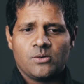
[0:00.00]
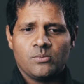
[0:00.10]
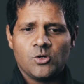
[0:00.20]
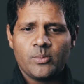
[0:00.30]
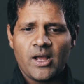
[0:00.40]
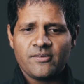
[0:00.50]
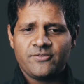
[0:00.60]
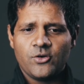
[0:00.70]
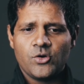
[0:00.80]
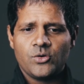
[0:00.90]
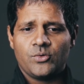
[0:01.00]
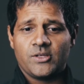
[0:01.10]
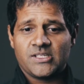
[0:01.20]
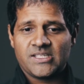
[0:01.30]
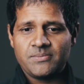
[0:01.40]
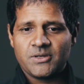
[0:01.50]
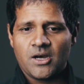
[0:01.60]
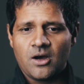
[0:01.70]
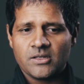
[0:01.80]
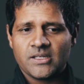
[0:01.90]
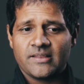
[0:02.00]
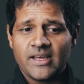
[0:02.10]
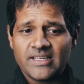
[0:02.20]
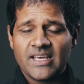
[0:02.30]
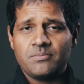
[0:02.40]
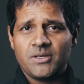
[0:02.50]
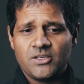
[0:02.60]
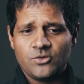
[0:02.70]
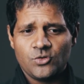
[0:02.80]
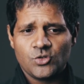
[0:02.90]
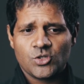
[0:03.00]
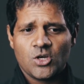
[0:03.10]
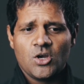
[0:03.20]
mobile phone with a SIM card that can be used